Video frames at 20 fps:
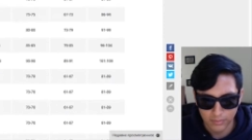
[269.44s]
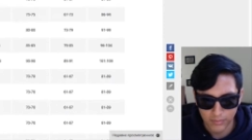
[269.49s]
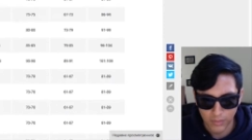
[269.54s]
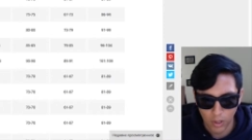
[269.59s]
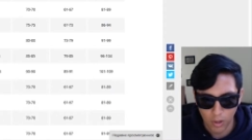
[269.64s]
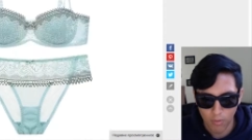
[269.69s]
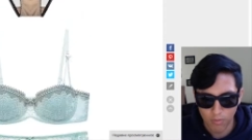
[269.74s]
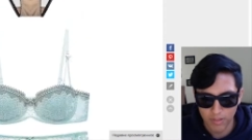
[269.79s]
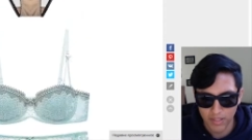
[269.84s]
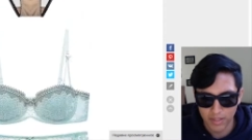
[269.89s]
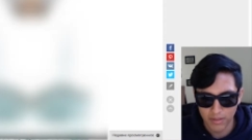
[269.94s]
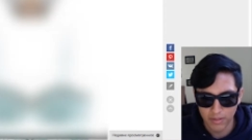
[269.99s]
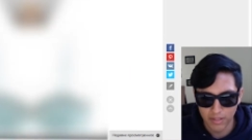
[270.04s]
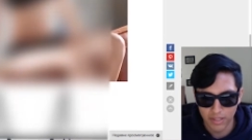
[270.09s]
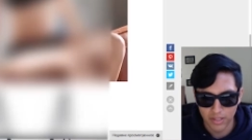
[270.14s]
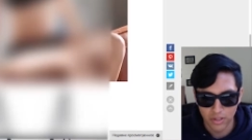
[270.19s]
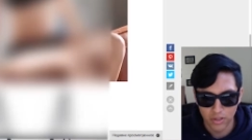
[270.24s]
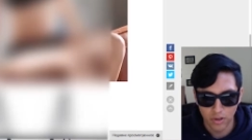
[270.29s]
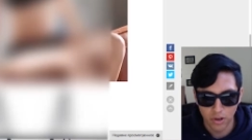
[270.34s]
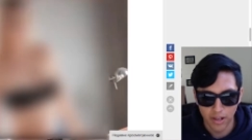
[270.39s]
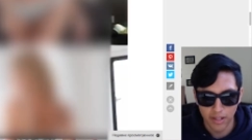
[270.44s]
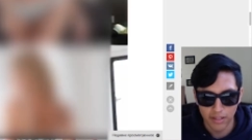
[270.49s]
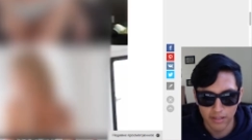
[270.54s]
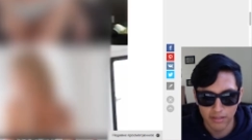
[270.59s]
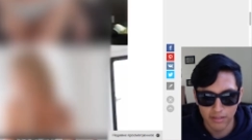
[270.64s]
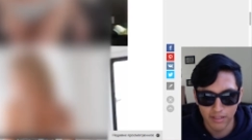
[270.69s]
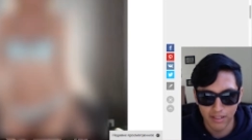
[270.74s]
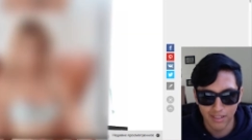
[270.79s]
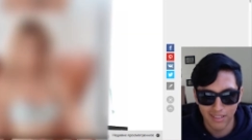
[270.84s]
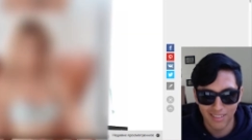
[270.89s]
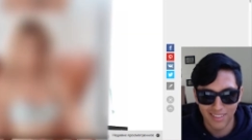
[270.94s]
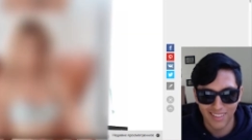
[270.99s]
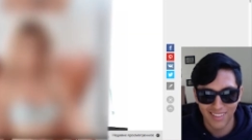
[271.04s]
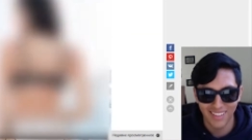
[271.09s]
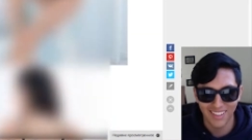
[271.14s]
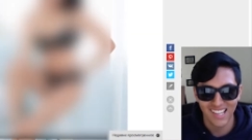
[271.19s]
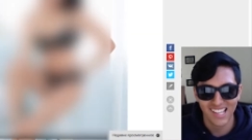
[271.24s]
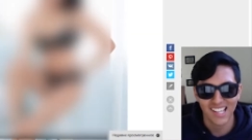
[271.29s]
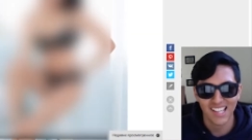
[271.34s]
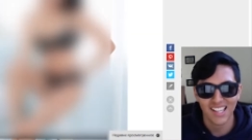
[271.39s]
Hopefully I don't get a strike.
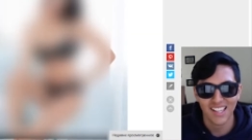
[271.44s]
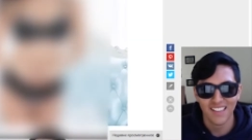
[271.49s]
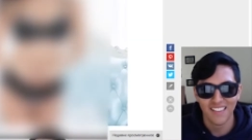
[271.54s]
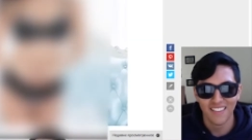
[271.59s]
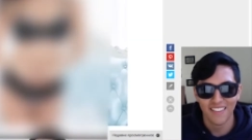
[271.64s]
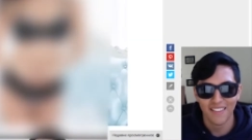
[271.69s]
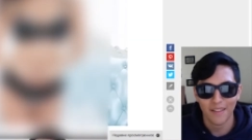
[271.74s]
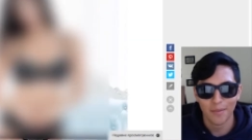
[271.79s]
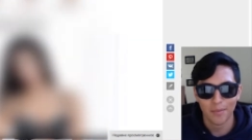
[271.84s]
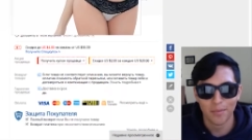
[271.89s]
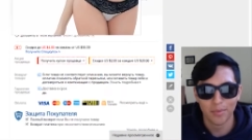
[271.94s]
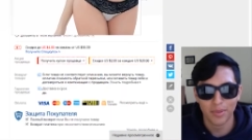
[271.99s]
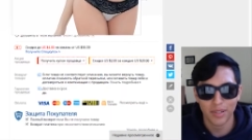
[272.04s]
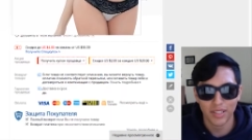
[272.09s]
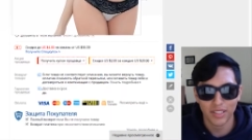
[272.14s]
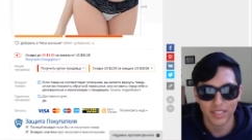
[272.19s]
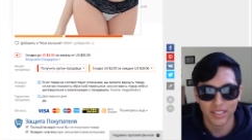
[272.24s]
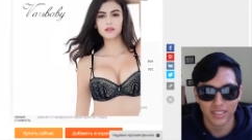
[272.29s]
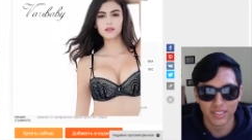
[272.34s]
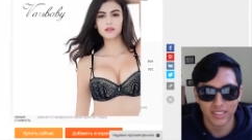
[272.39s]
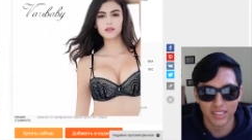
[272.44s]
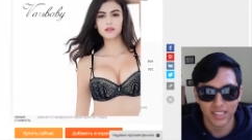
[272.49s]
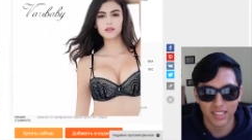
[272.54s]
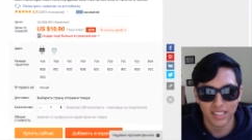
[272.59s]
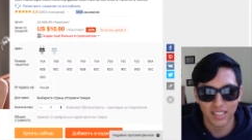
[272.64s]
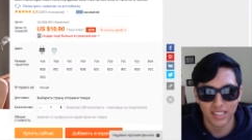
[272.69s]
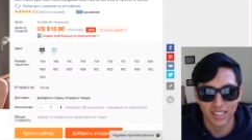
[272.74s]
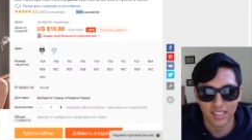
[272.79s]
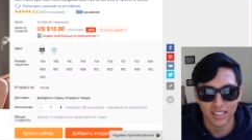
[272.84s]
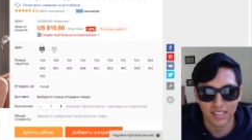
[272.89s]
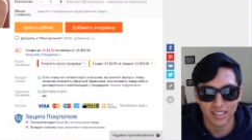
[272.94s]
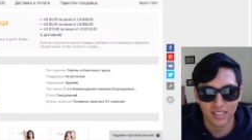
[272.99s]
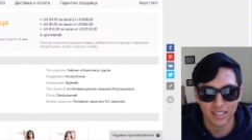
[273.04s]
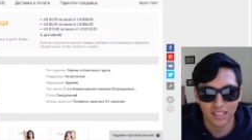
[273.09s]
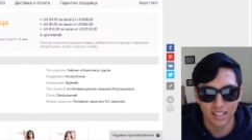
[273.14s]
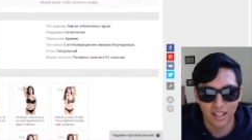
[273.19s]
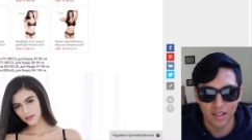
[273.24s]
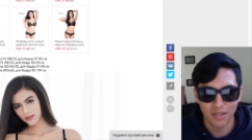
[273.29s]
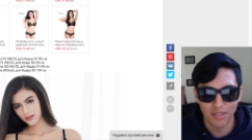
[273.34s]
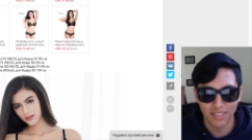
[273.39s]
But that's not.
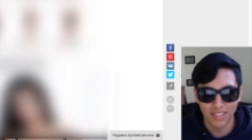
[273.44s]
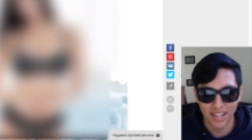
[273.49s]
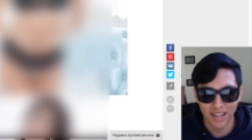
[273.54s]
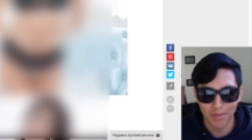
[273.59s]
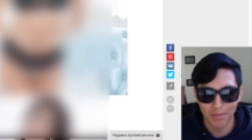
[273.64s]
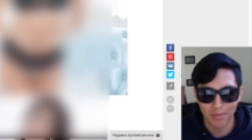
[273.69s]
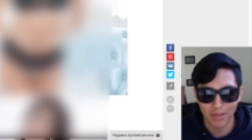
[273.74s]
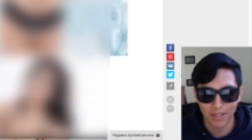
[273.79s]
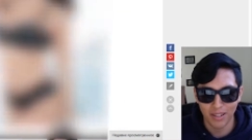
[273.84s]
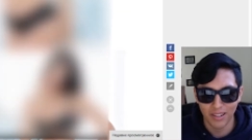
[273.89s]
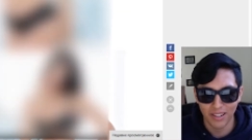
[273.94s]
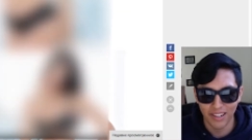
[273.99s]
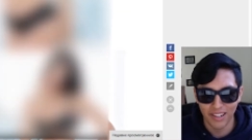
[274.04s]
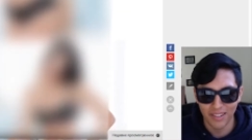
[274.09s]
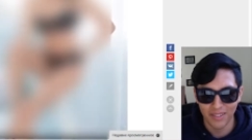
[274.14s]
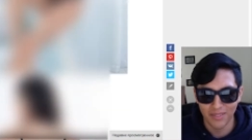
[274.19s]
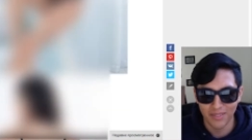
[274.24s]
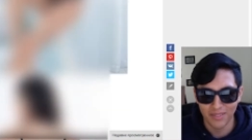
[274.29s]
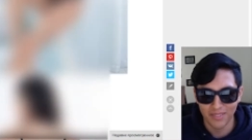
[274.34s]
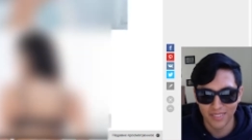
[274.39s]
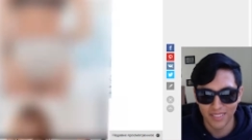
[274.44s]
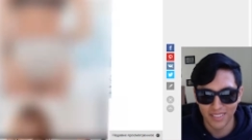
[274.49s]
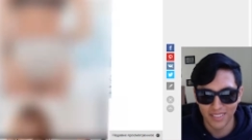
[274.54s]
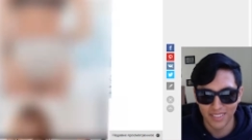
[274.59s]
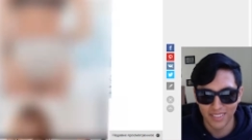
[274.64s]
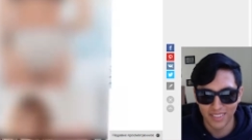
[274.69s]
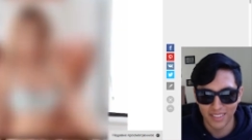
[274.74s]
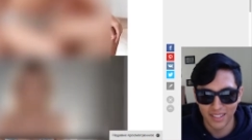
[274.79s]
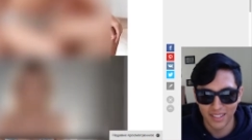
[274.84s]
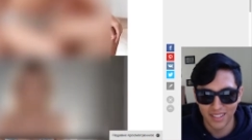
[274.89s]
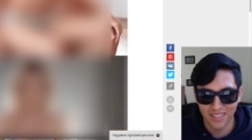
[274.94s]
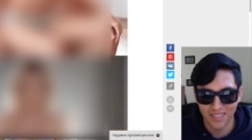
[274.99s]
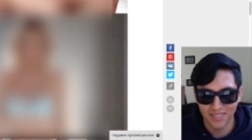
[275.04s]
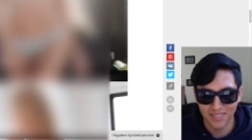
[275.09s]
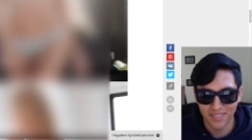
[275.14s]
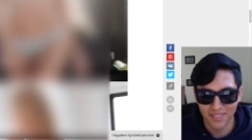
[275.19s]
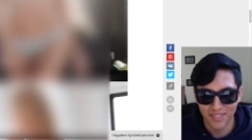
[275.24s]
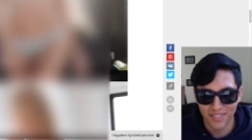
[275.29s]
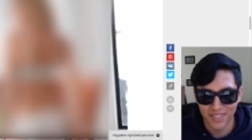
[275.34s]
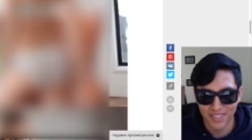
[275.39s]
I'll blur it. I
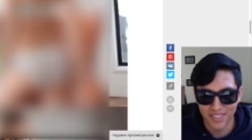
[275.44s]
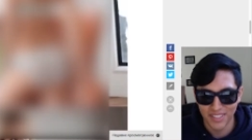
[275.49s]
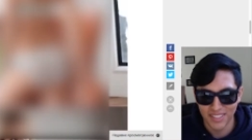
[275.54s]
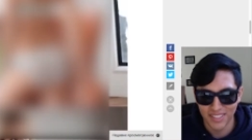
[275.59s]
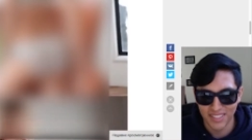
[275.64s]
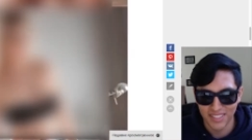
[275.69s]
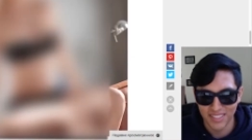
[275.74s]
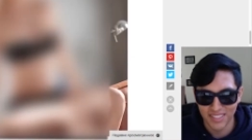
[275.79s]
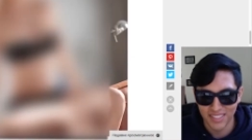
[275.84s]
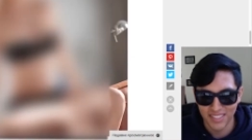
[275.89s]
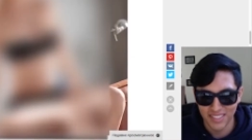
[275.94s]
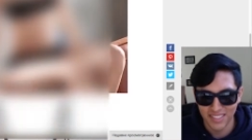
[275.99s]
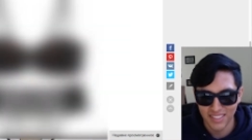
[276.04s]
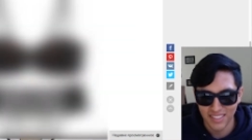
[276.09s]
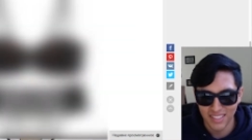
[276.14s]
don't trust this.